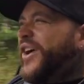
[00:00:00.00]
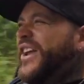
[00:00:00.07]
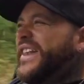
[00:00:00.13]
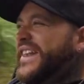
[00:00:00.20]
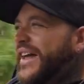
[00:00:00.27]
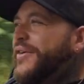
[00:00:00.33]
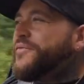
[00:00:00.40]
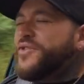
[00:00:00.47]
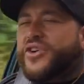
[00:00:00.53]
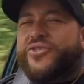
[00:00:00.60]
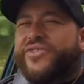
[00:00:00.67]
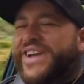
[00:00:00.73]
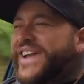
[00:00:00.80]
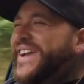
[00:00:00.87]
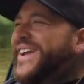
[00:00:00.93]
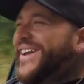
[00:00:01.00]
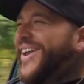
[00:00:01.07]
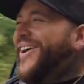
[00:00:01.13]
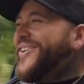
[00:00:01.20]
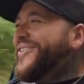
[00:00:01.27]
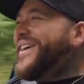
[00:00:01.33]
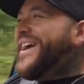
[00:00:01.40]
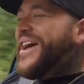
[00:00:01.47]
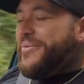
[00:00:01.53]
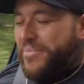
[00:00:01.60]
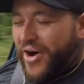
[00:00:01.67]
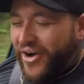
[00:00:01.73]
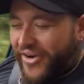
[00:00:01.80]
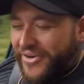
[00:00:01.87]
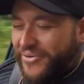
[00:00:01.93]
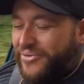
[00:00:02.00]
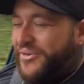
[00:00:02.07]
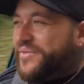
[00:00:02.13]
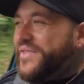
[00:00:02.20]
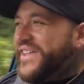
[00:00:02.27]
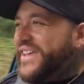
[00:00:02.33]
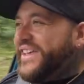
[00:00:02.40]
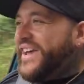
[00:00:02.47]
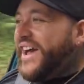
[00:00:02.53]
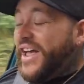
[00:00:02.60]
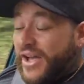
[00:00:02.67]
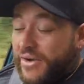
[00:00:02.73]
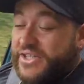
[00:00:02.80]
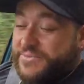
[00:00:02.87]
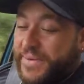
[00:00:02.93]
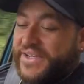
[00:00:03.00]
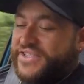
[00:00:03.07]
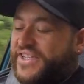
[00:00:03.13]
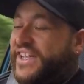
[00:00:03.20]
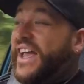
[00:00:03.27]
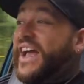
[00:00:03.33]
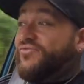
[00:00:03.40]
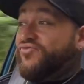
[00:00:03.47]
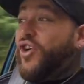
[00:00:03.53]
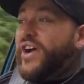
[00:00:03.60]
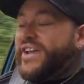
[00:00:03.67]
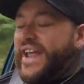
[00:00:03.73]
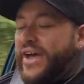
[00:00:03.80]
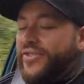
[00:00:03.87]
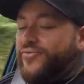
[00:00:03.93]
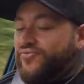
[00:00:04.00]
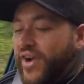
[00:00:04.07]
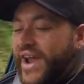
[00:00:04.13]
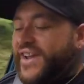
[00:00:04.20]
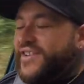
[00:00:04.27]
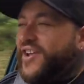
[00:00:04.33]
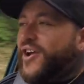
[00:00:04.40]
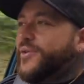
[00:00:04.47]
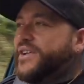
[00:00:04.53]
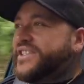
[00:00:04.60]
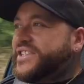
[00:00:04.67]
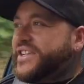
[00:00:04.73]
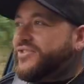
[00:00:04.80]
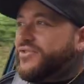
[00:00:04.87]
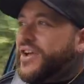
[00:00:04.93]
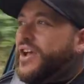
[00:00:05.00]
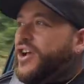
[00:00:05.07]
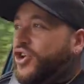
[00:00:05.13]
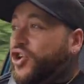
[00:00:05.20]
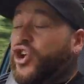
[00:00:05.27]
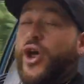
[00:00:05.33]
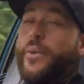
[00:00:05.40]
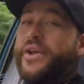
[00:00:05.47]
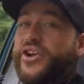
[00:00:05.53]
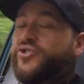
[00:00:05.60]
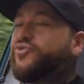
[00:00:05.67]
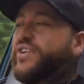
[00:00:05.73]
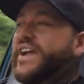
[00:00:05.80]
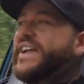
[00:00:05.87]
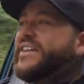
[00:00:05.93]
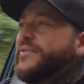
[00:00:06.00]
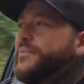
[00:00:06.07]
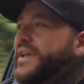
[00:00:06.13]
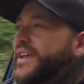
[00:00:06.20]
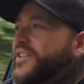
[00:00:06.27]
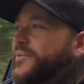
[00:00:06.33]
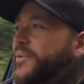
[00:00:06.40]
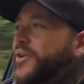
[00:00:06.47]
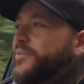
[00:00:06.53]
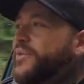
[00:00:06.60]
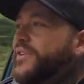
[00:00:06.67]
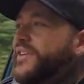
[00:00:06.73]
I love the green glow behind all of the especially right now, the radio is glowing green at me at the moment.